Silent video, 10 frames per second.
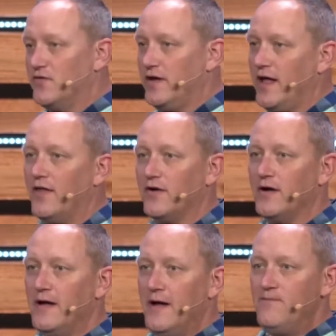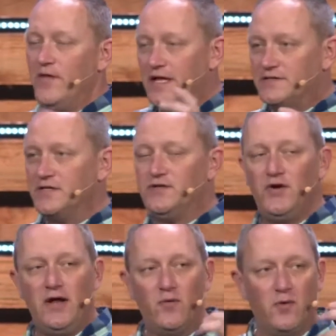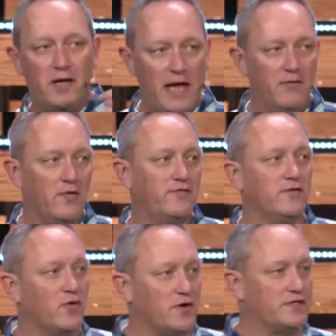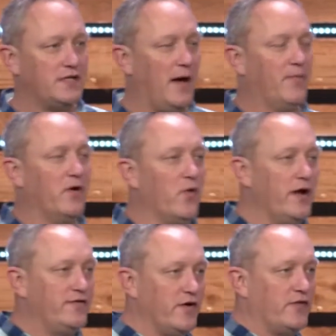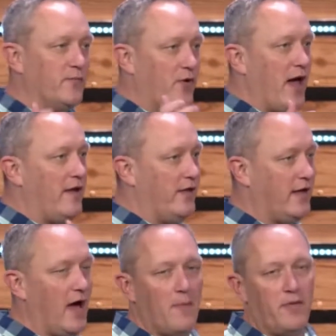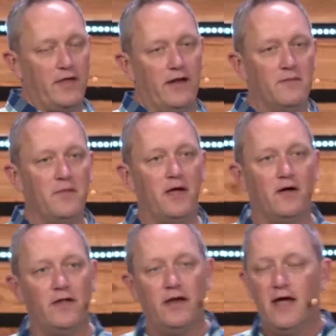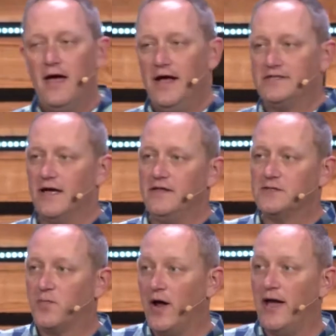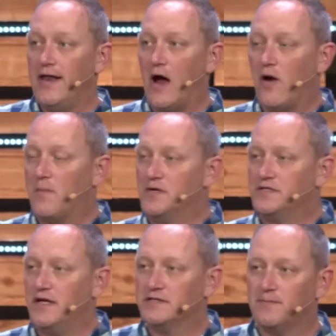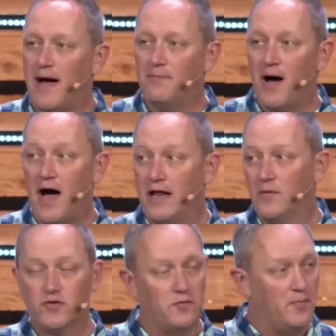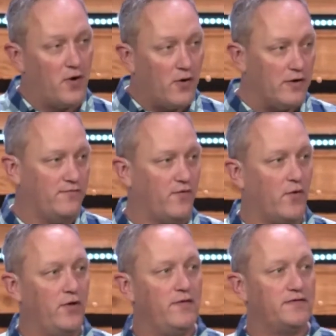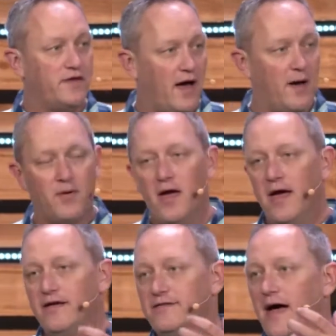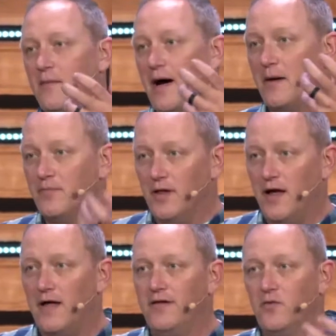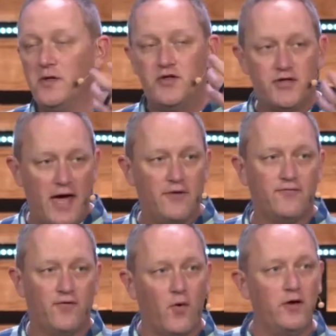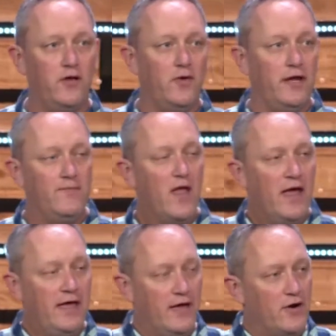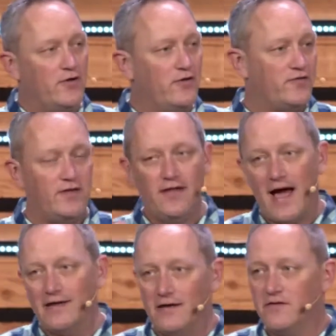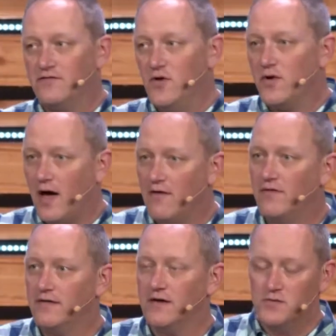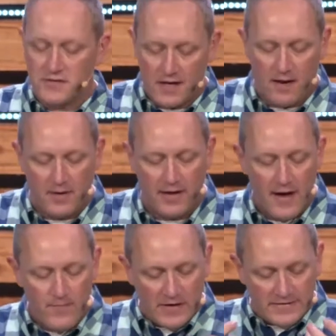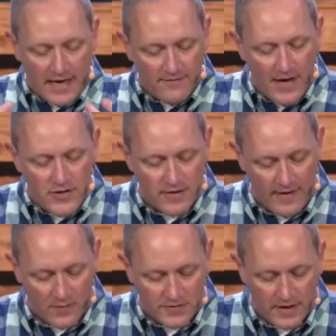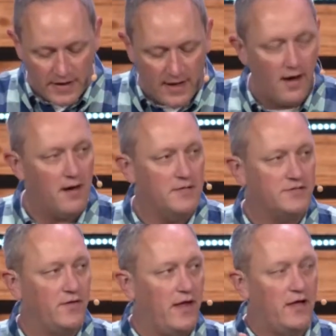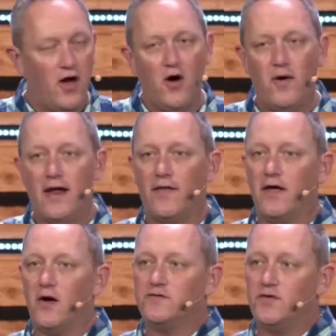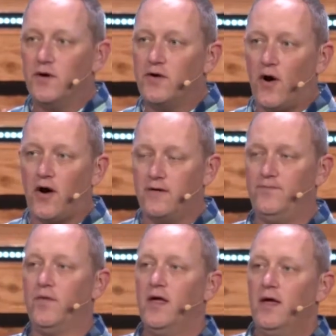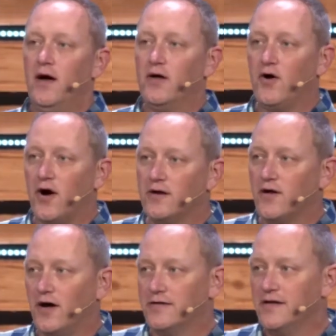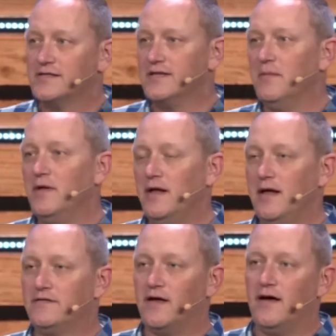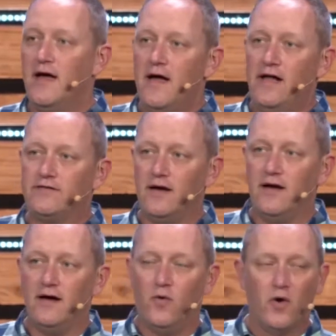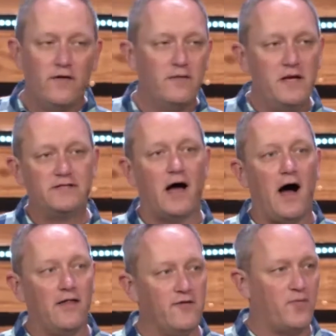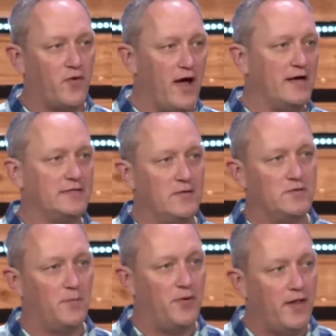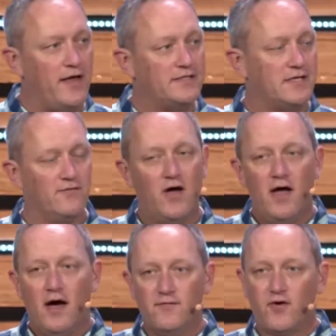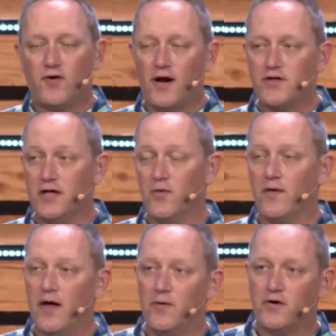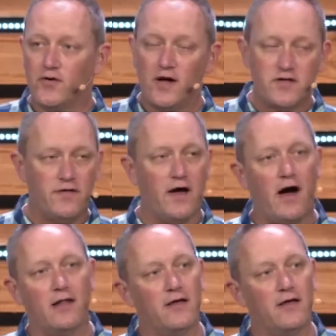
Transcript: together, instituting what became known as the Lord's Supper, where he took the bread and the cup at the end of the meal, and he said, this bread now represents my body, which will be broken for you. This cup is now my blood that will be shed for you. And he introduced the idea of this new covenant that was coming and salvation that was going to come. And so they go, and now they go to a garden called Gethsemane. It's a word that means olive press. It was a place of crushing where they would crush the olives,